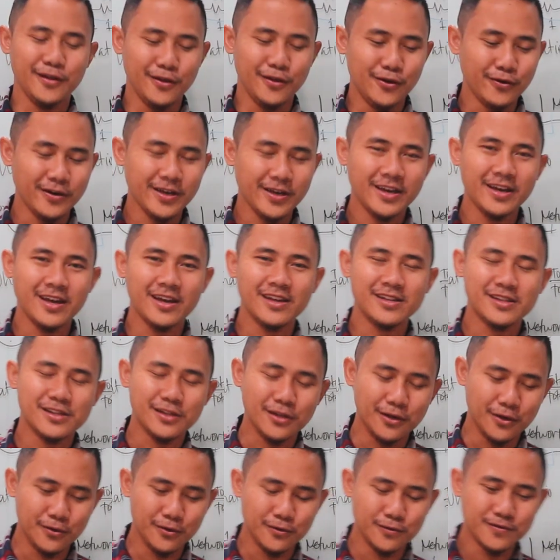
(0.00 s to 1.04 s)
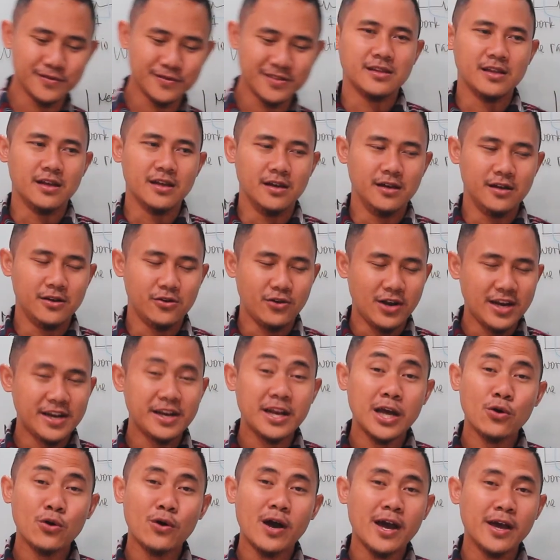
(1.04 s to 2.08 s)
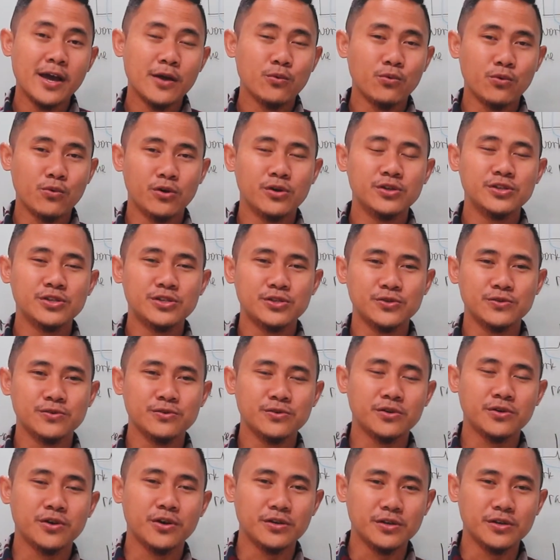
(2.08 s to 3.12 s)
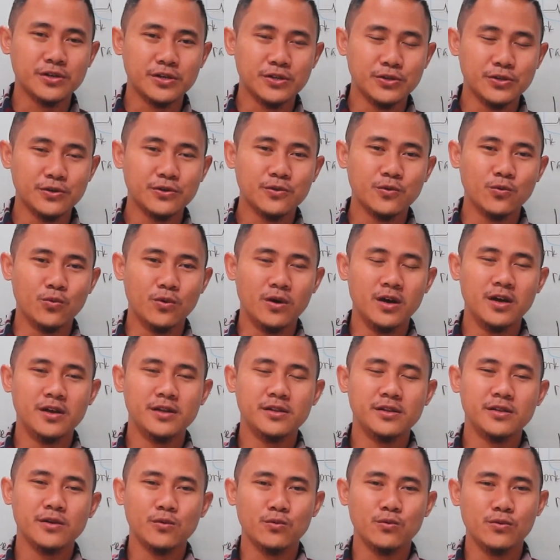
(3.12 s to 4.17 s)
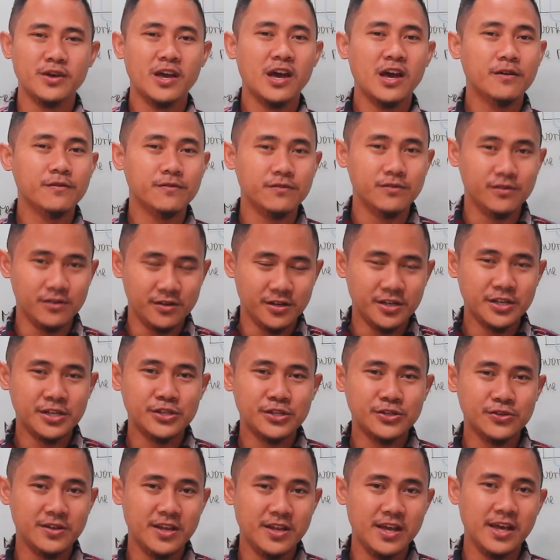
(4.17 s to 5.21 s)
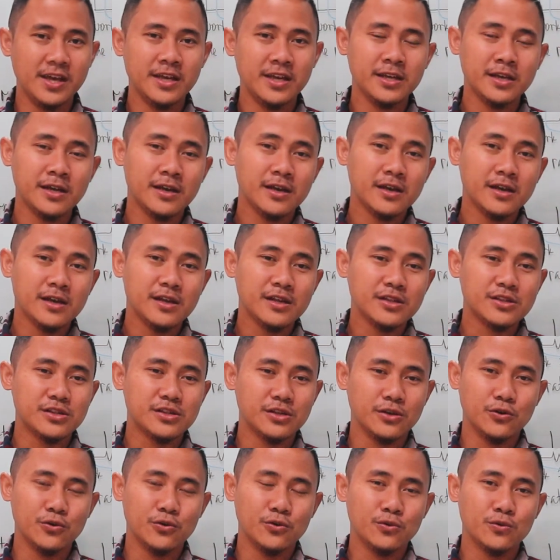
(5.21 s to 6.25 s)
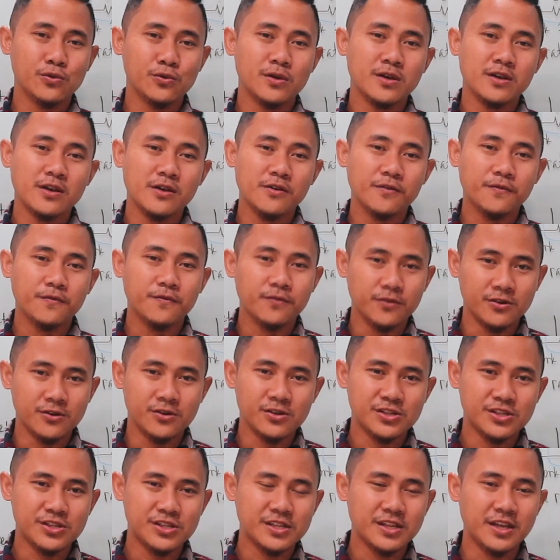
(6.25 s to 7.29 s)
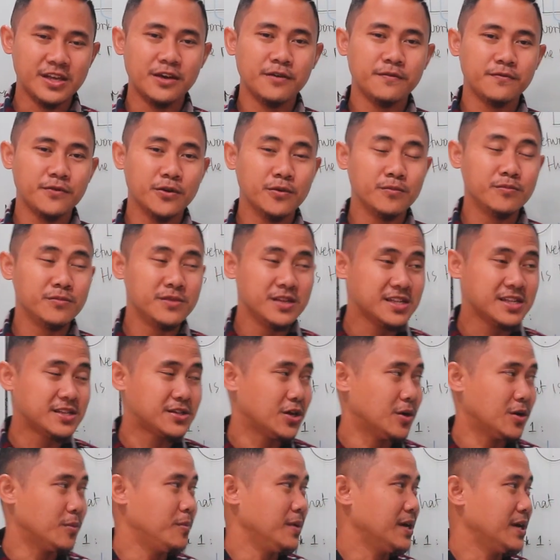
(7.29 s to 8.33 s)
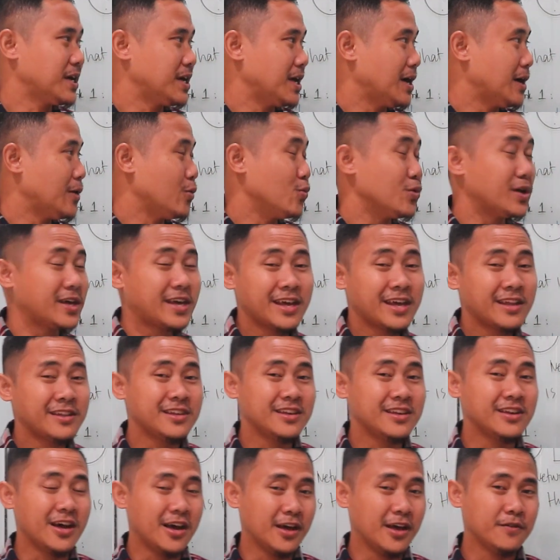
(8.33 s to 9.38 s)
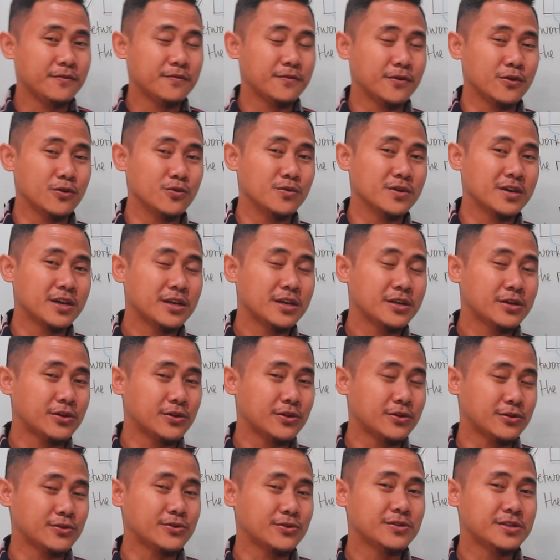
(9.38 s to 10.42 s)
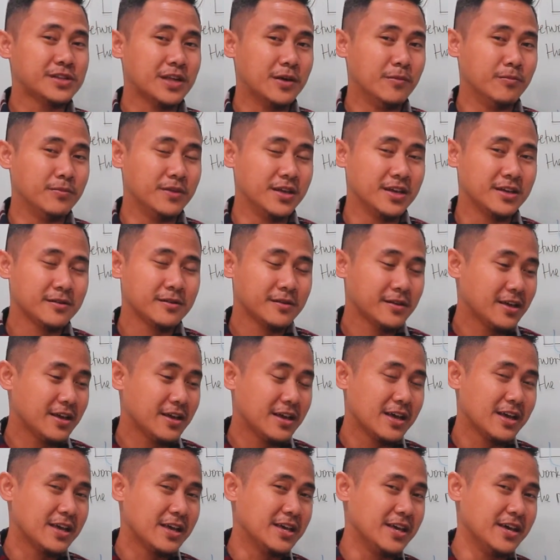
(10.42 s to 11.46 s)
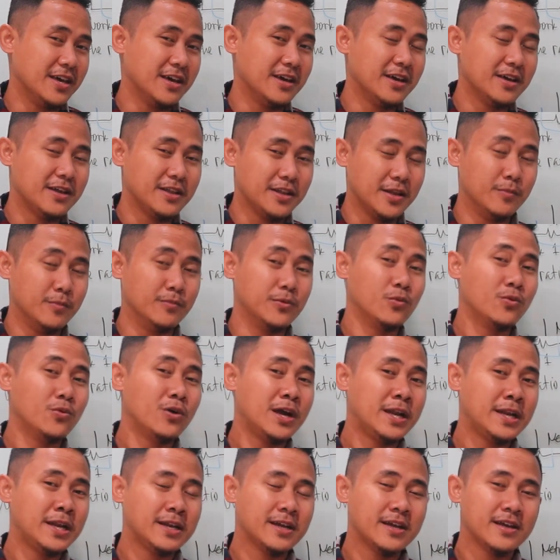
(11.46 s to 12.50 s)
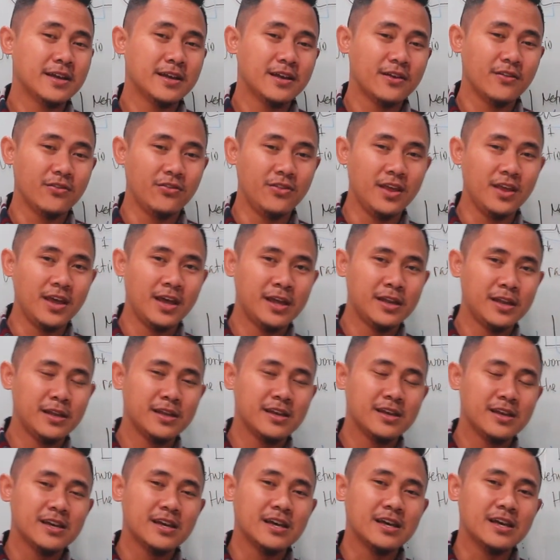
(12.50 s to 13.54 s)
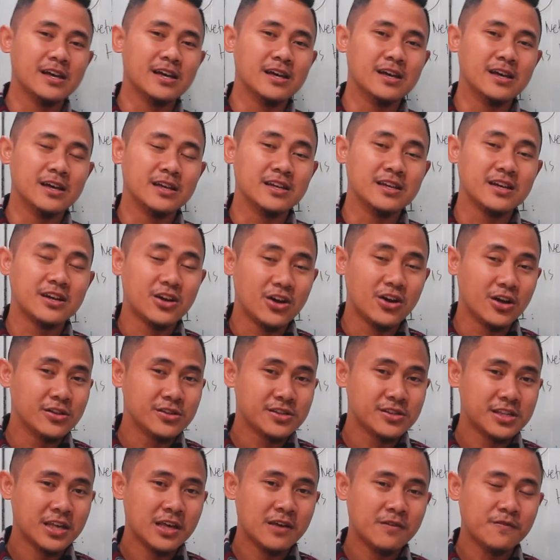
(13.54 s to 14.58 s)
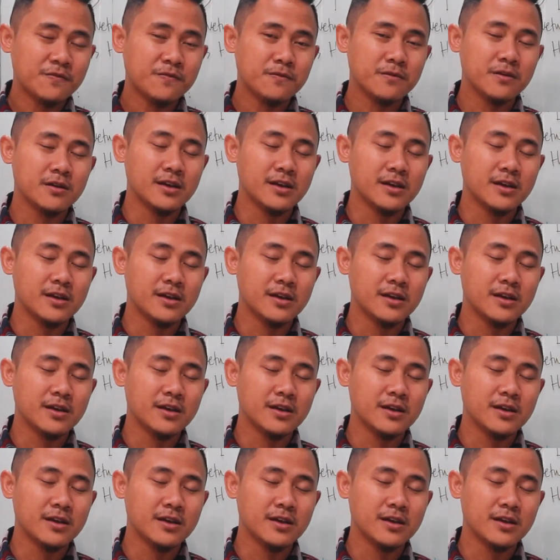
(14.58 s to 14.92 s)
Okay guys, so right now I want to conclude what we have learned today. So first, from this topic, we can derive or we can conclude something. Number one, that the concept